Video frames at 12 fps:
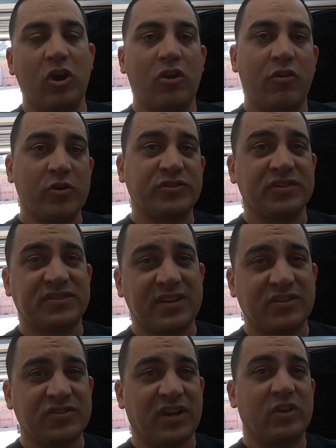Those are the
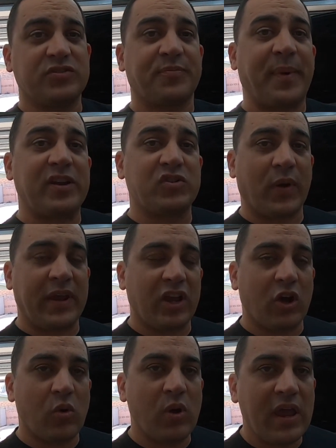sensors I use for my
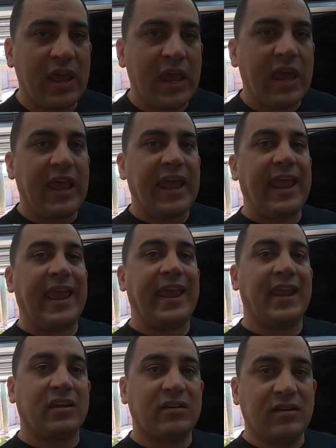Durango
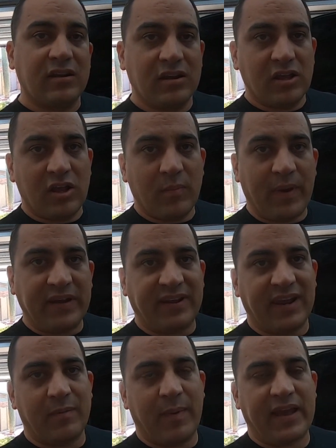and my
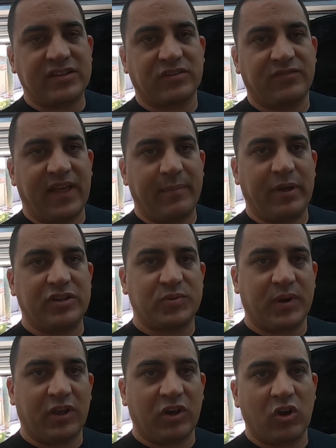tandem axle flatbed
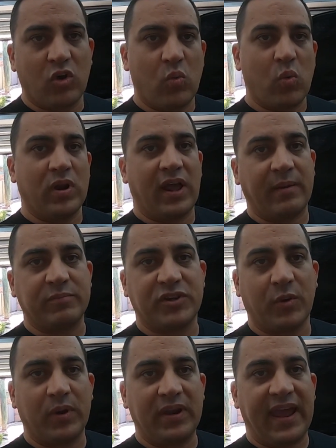trailer when I'm
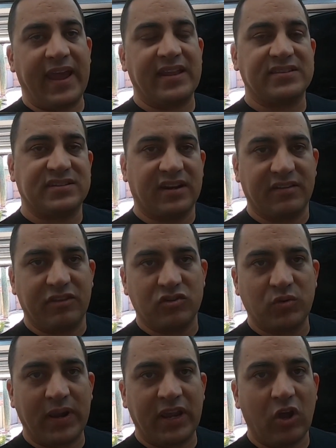towing that instead of the
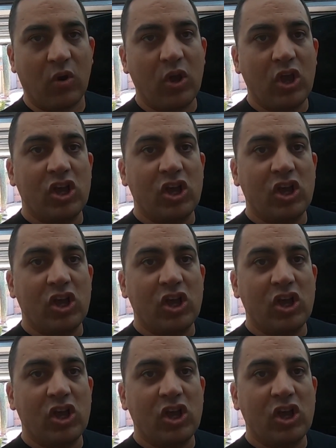Durango.